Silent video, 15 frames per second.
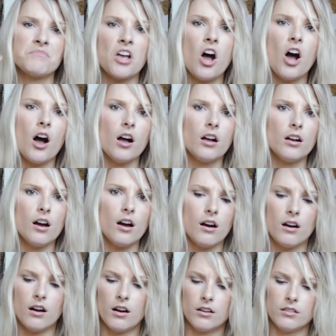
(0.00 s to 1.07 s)
Hong
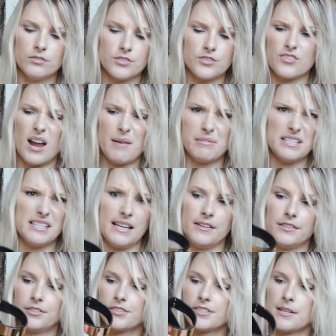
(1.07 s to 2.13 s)
Kong strappy
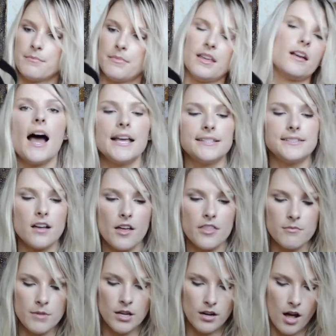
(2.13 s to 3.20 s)
sandal or something. I saw
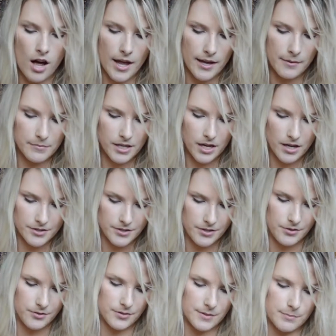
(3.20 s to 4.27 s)
them on I Am
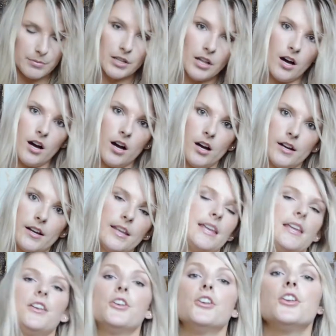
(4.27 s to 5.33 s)
Katu's blog
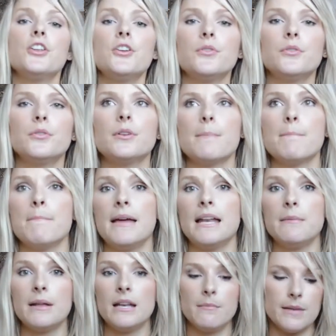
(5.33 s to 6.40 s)
in nude
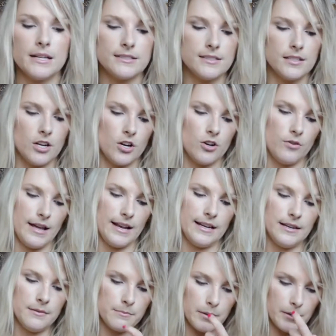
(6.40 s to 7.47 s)
many, many months ago and I
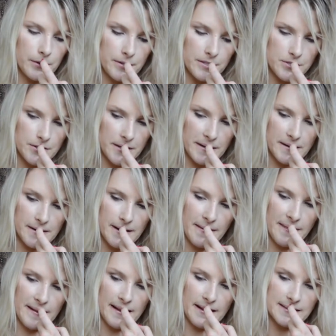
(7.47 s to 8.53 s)
didn't pull the trigger,
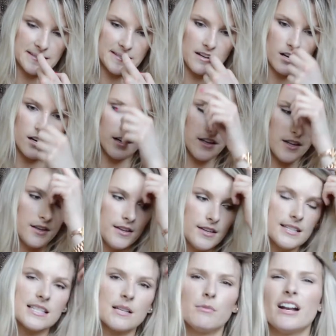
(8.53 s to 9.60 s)
and then I saw
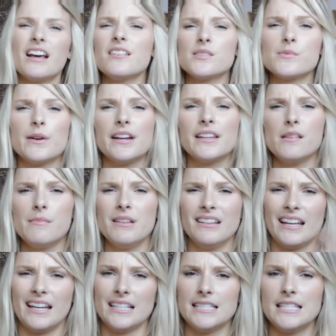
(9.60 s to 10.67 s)
someone else wearing them in
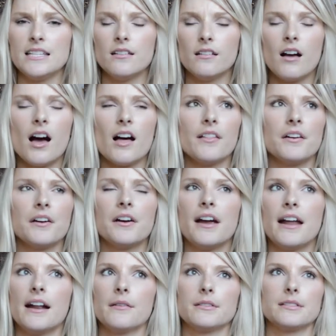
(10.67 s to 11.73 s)
like a teal color
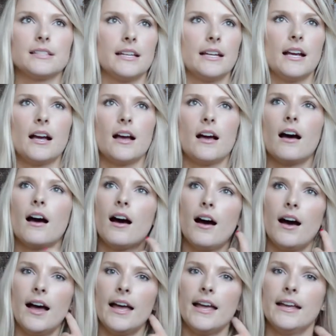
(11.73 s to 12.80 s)
and I was like,
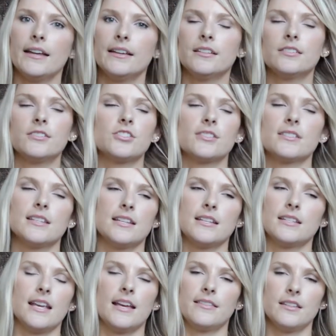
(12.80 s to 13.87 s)
I just need
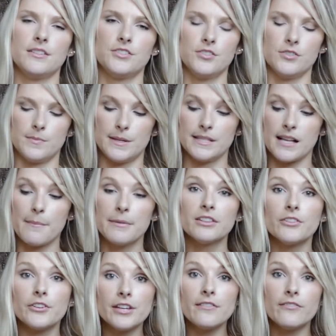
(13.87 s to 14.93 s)
to get these shoes because I've
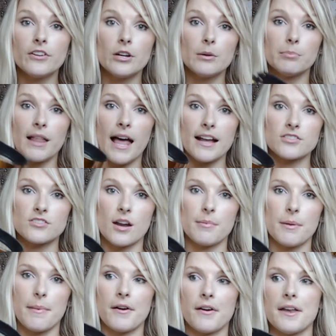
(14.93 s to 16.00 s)
been looking for a black
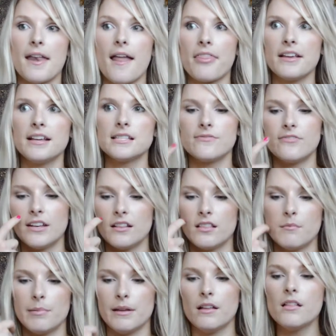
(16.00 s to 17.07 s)
strappy pair and nothing is fitting
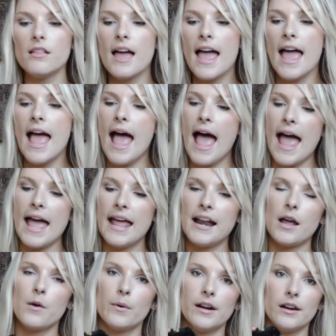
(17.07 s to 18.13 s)
the bill. And
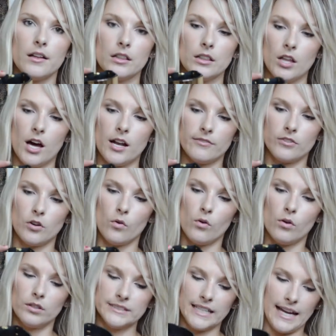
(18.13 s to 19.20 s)
I wear a lot of
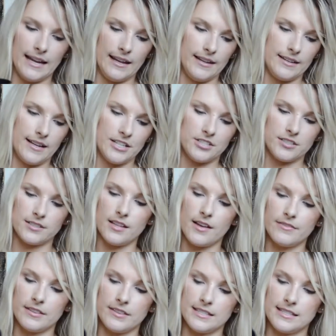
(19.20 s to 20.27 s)
gold and I just
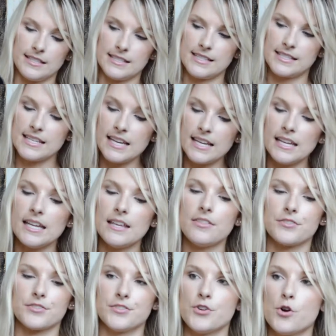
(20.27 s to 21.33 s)
love that this is skinny.
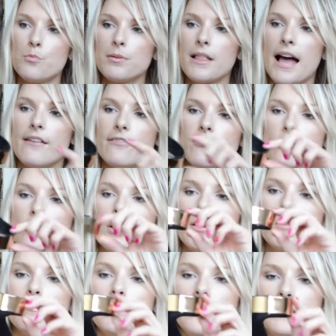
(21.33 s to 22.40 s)
There's no
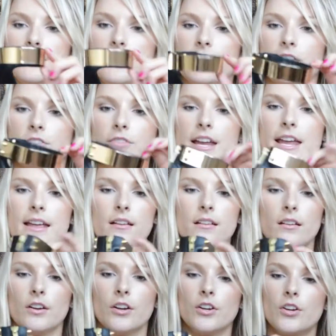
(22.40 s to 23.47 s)
platform. It's got the great
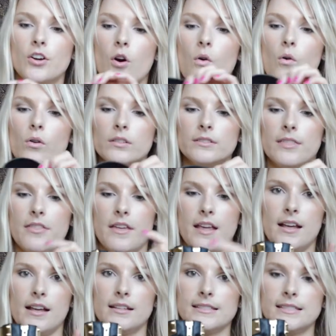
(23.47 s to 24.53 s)
gold
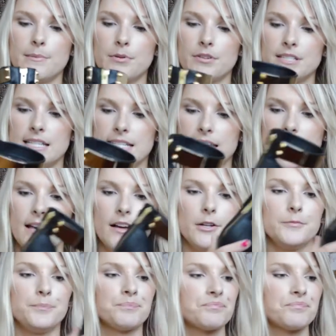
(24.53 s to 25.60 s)
thing, a zipper
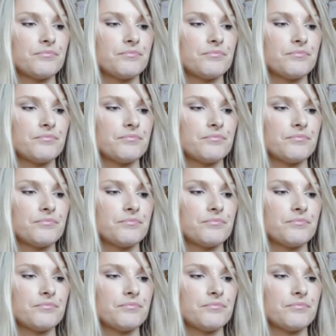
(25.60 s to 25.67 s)
detail.